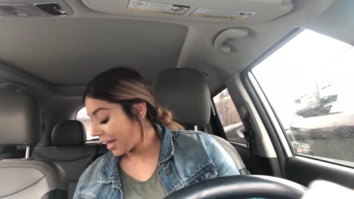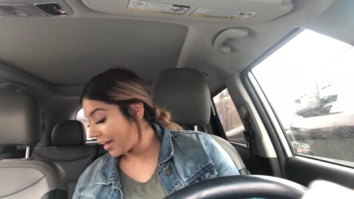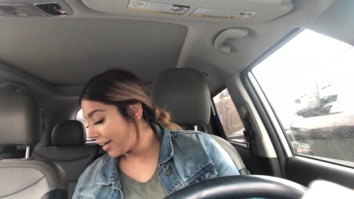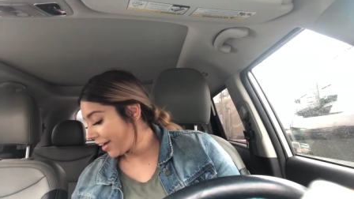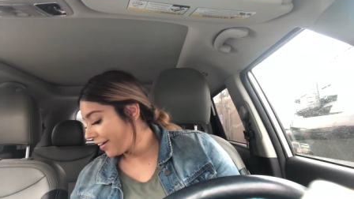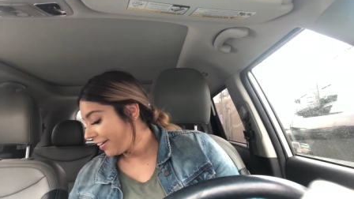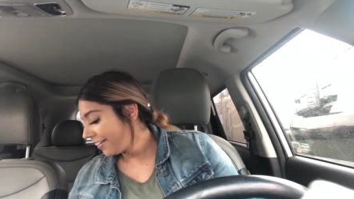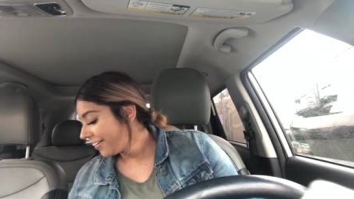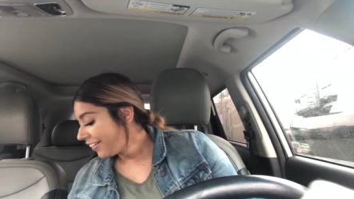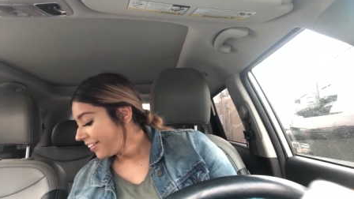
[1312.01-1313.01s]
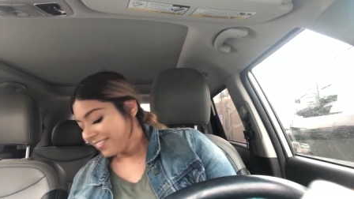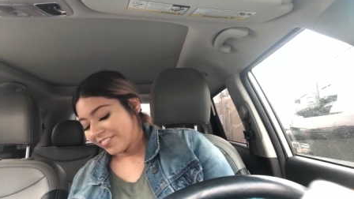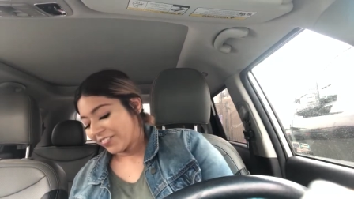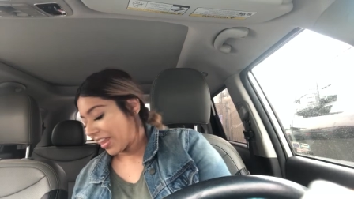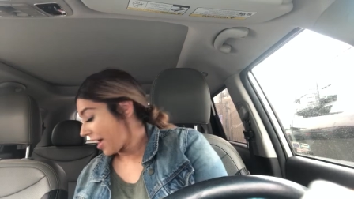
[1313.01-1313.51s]
like
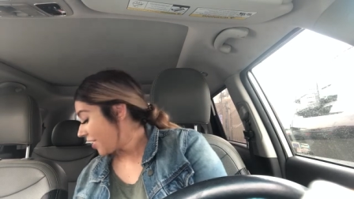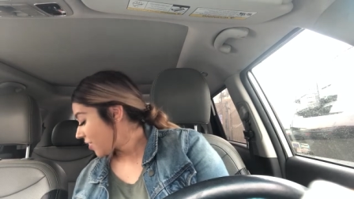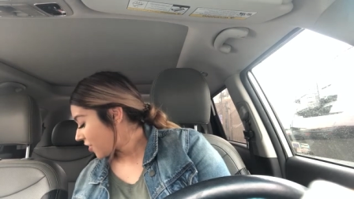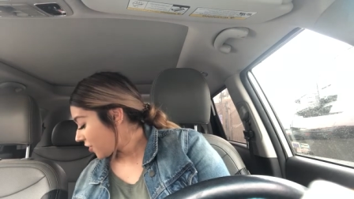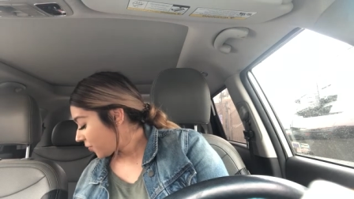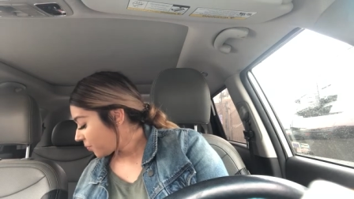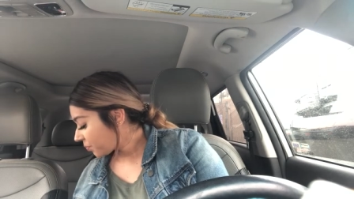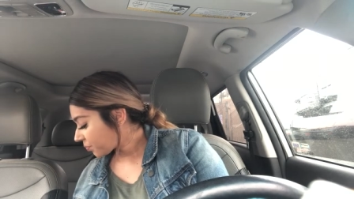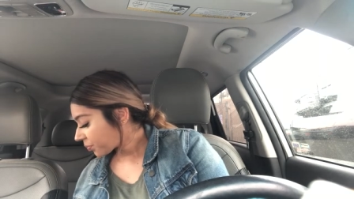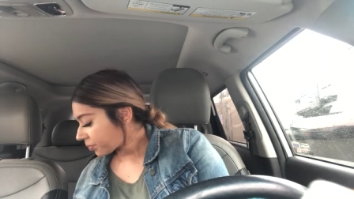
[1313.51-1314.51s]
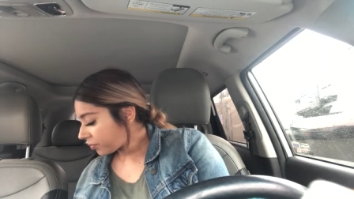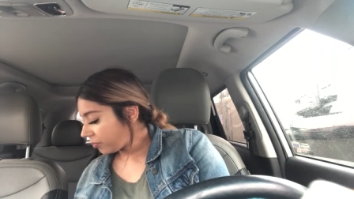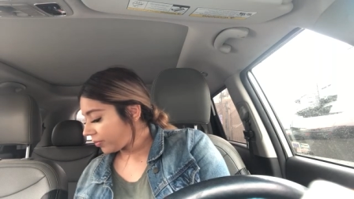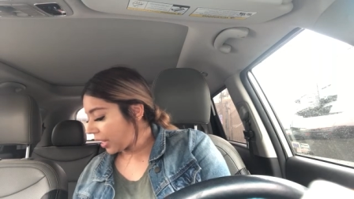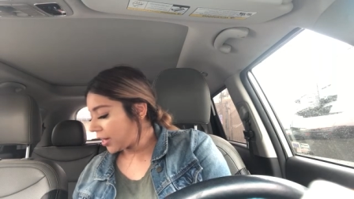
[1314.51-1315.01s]
i don't know
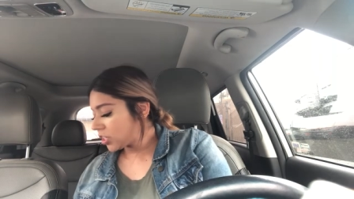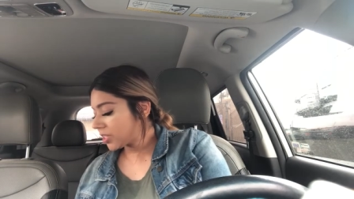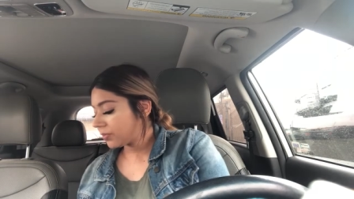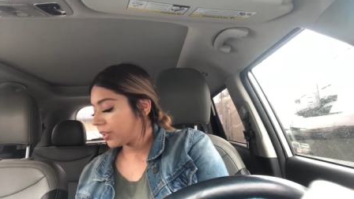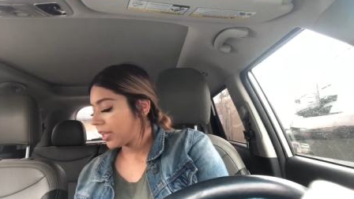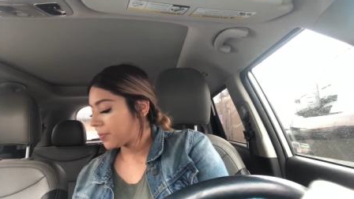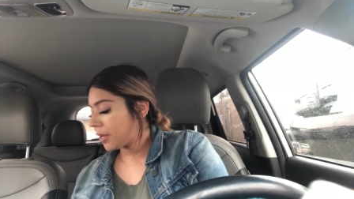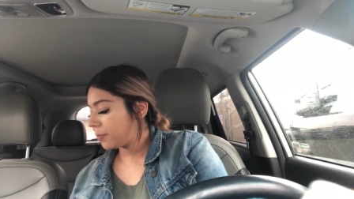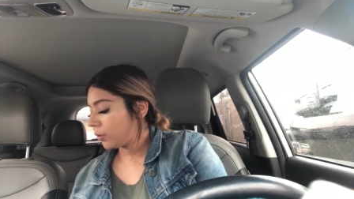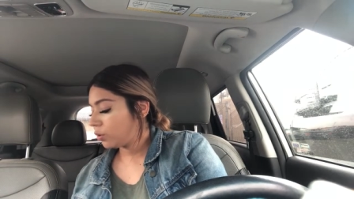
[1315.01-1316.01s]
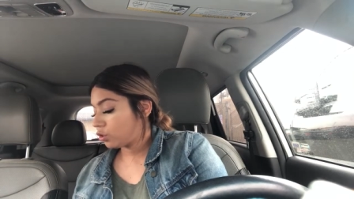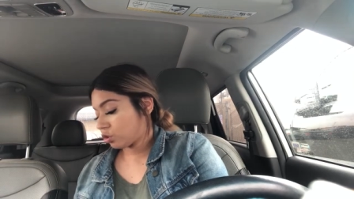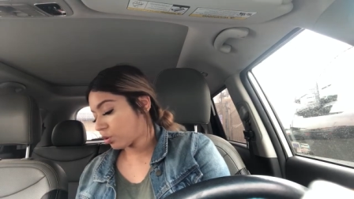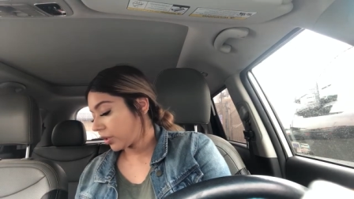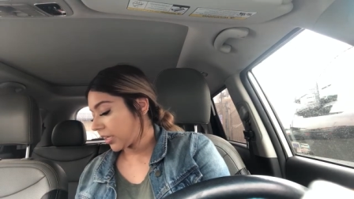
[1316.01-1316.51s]
i just feel like people who
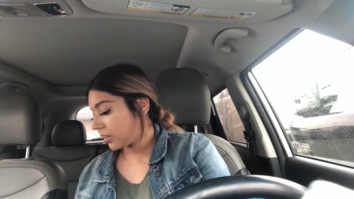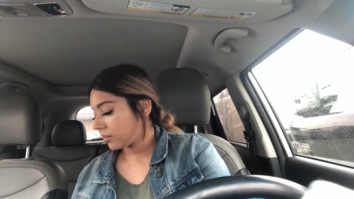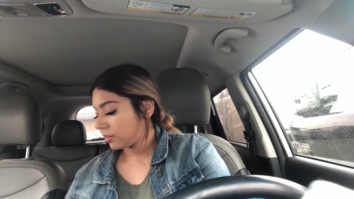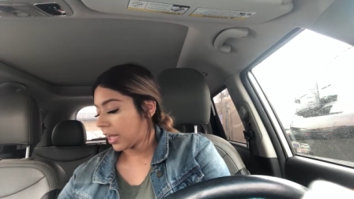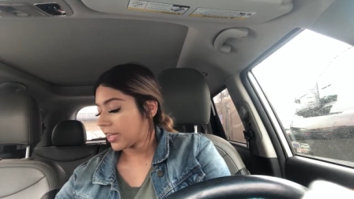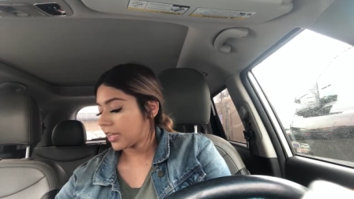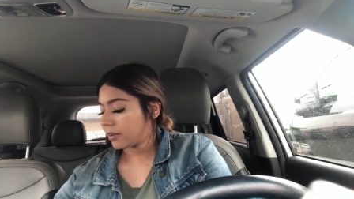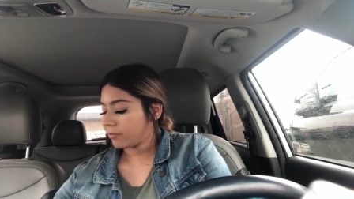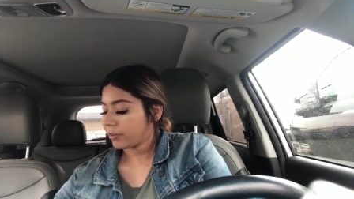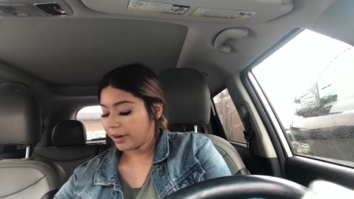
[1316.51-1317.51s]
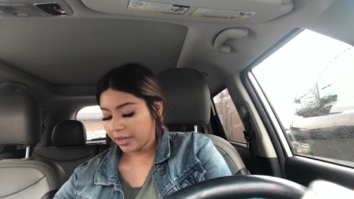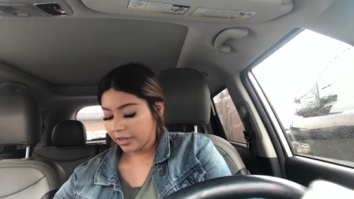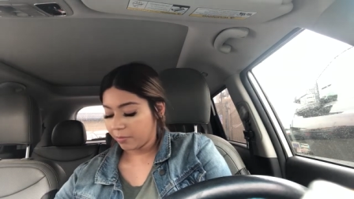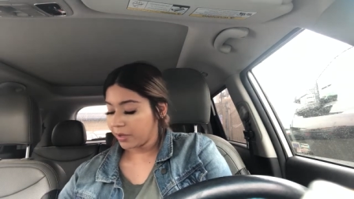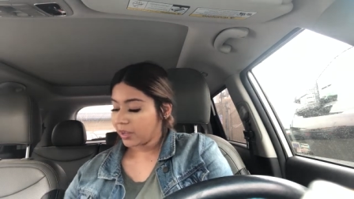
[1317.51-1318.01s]
truly like him for
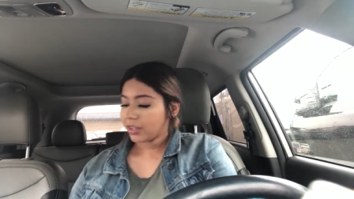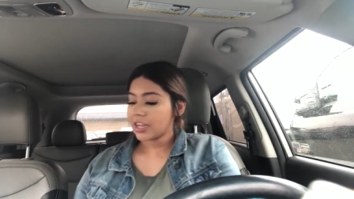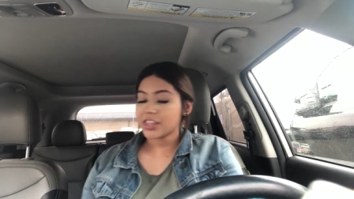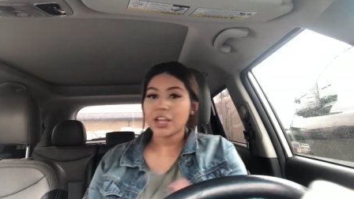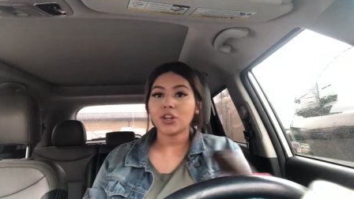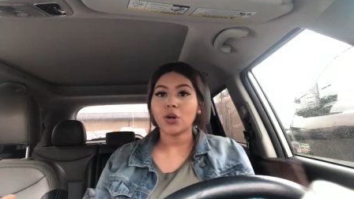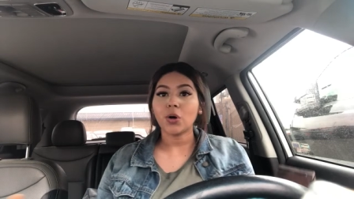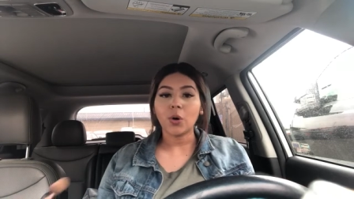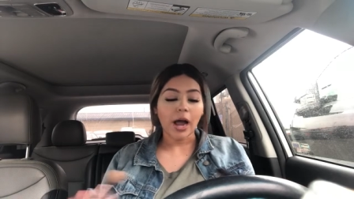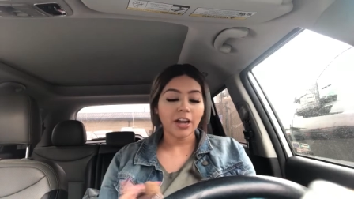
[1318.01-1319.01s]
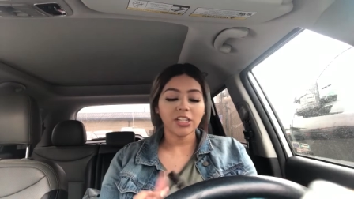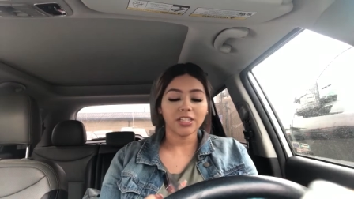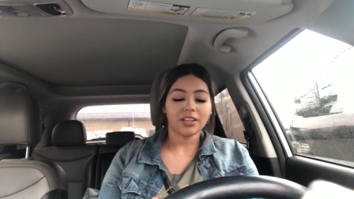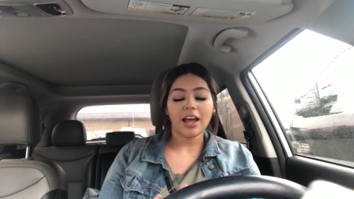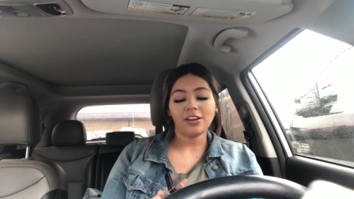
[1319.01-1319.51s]
him like they know i
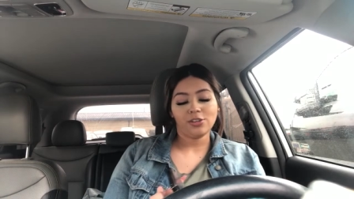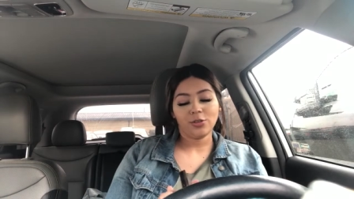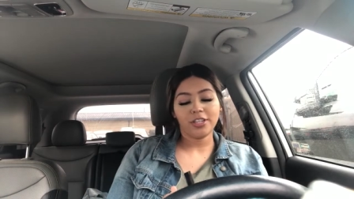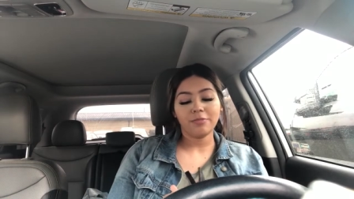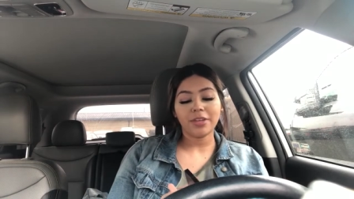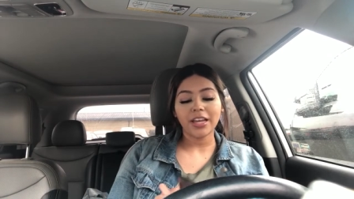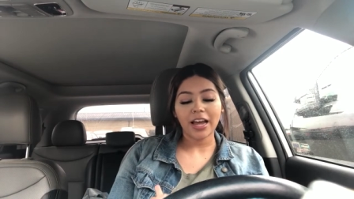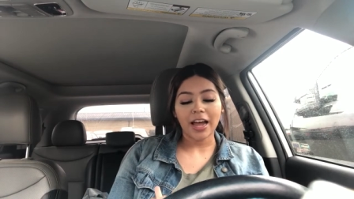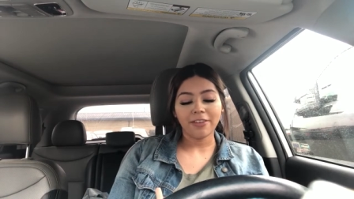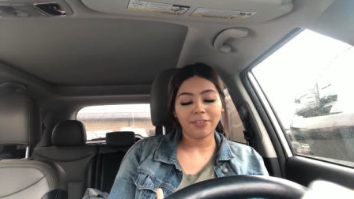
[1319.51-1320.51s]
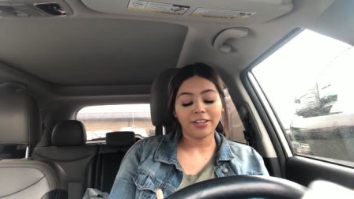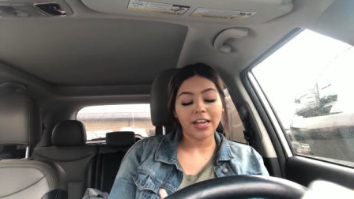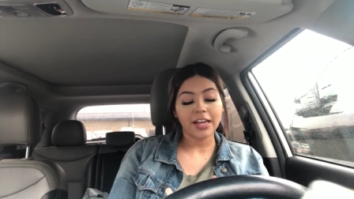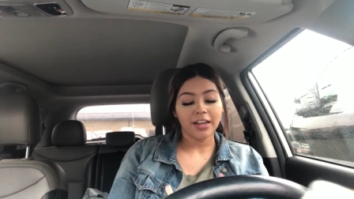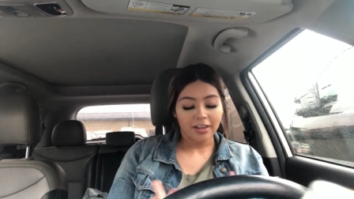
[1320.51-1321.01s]
just i don't know to me i feel
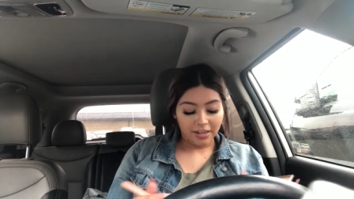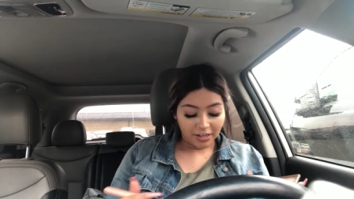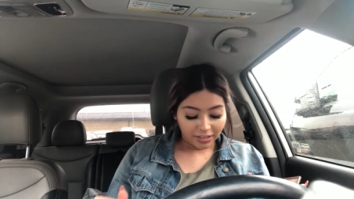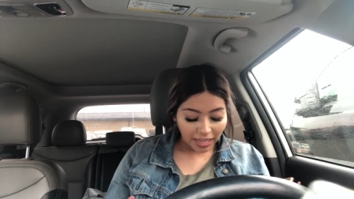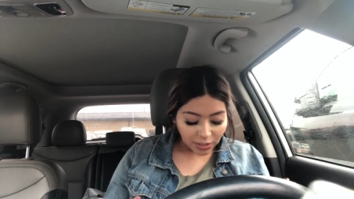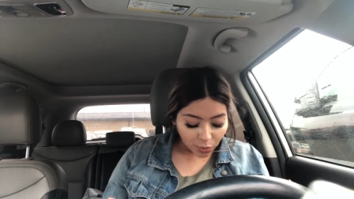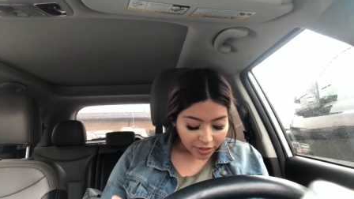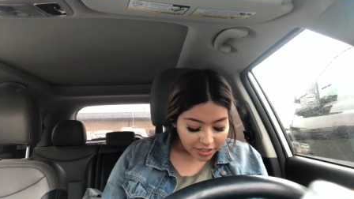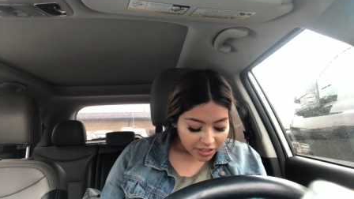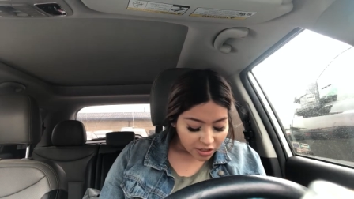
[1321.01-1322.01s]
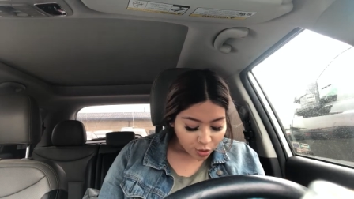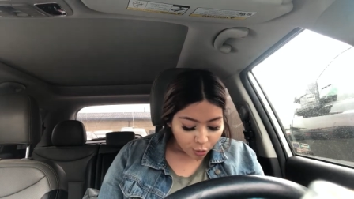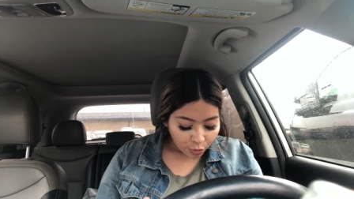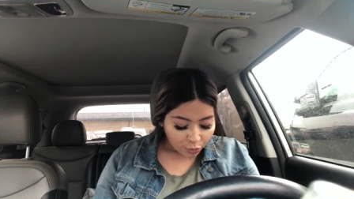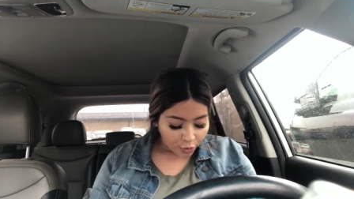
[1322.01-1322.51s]
like that's what he's
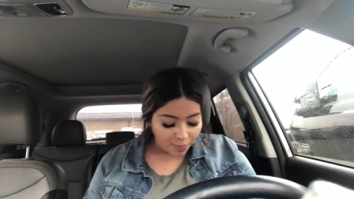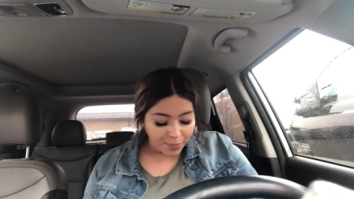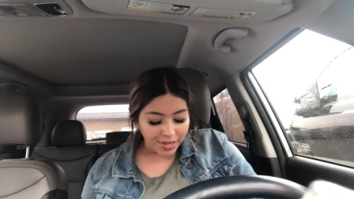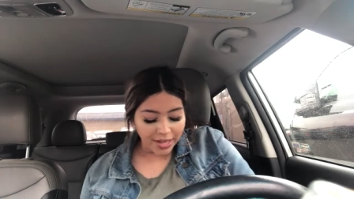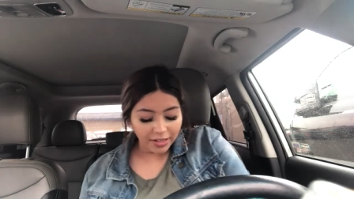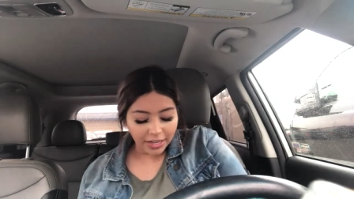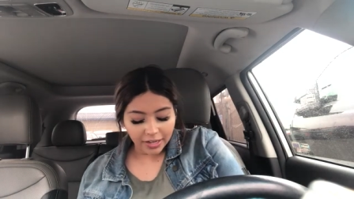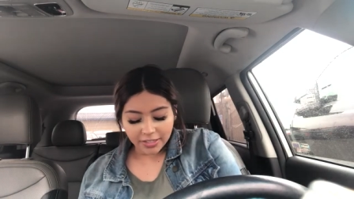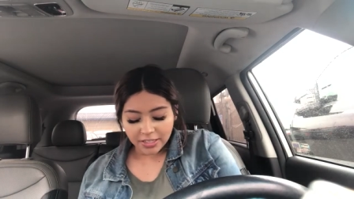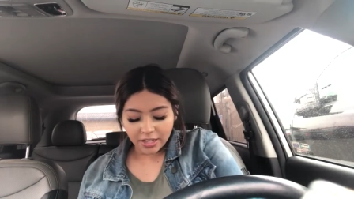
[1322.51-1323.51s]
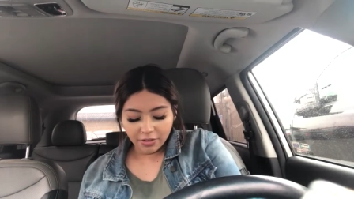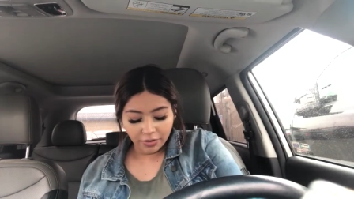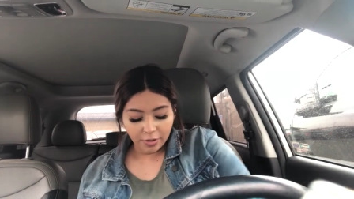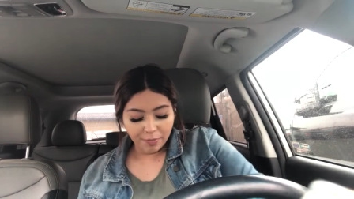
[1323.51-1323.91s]
known for being like a diva